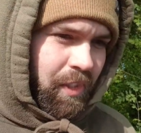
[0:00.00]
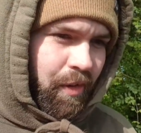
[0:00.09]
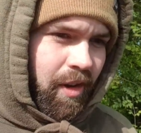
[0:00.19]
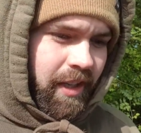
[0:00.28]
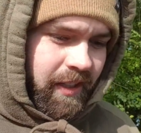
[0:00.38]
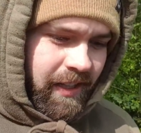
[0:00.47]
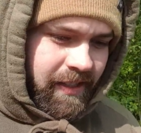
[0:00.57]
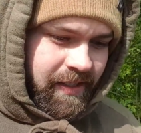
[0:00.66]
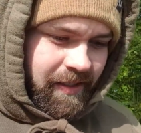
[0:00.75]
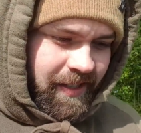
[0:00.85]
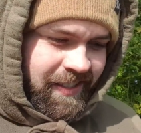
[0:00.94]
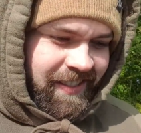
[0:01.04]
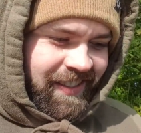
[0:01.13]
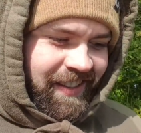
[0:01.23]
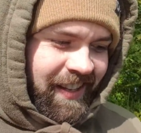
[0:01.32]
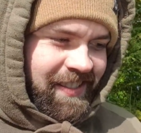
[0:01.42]
Crikey, that is
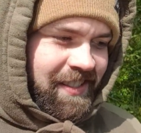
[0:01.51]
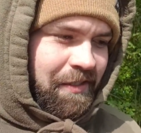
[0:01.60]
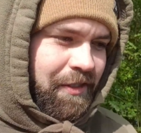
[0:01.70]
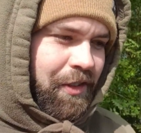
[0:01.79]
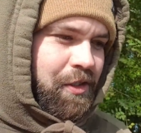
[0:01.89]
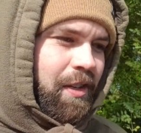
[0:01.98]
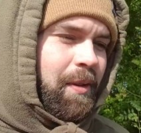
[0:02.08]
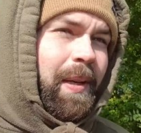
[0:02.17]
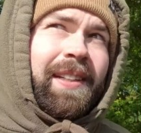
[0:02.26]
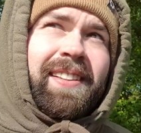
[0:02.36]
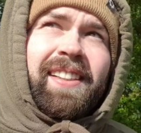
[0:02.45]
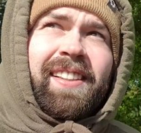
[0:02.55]
that's a difference straight away.